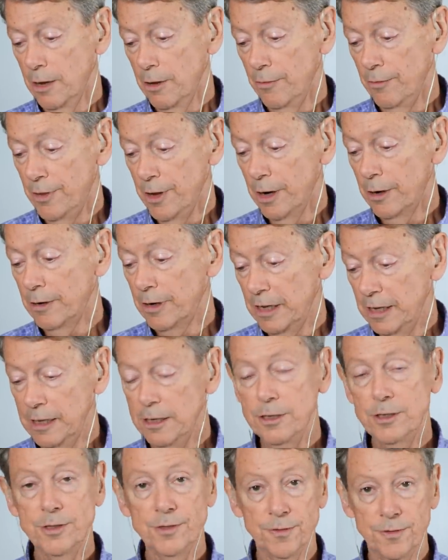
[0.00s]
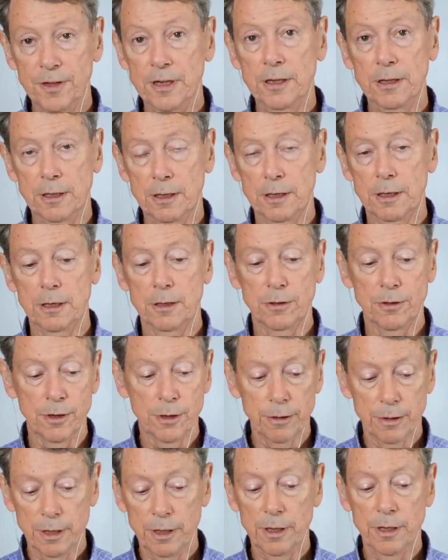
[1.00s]
there is feeling,
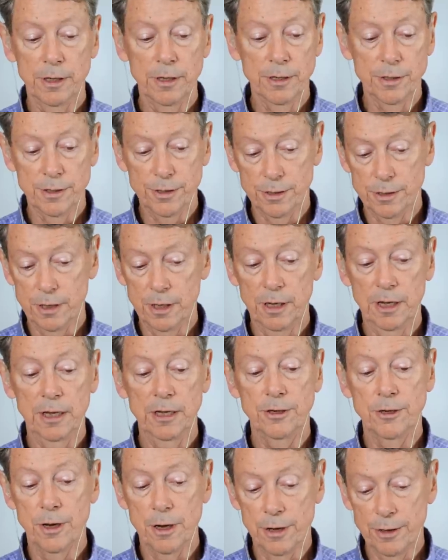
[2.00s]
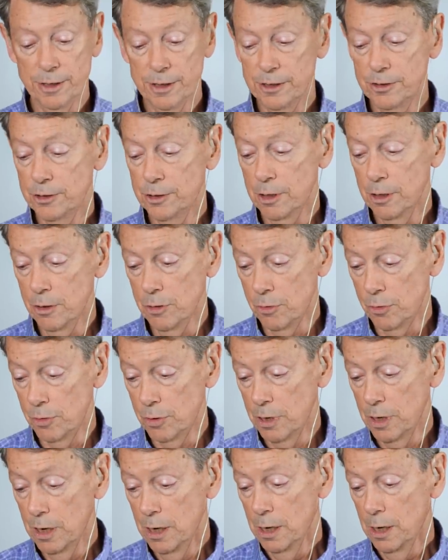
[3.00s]
there is a hedonic
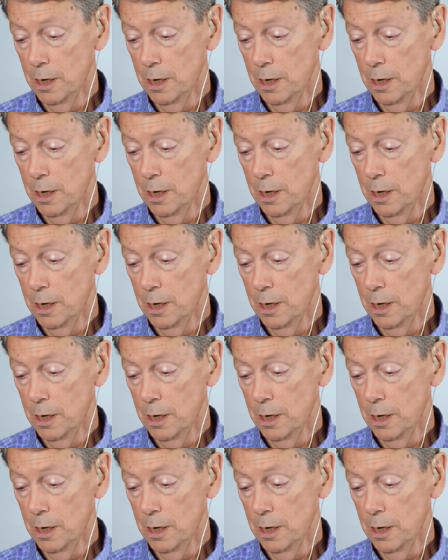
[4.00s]
tone.